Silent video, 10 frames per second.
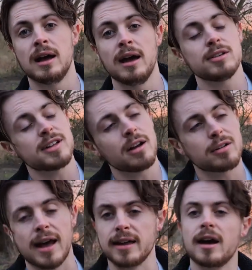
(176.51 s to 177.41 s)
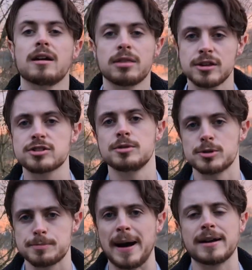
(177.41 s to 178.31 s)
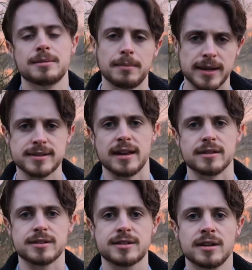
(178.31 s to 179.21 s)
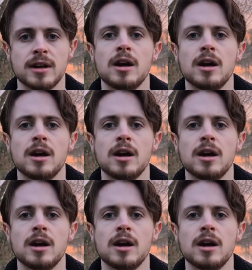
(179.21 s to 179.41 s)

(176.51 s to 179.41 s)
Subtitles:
And it's like, okay, yeah, there's too much bad, makes sense.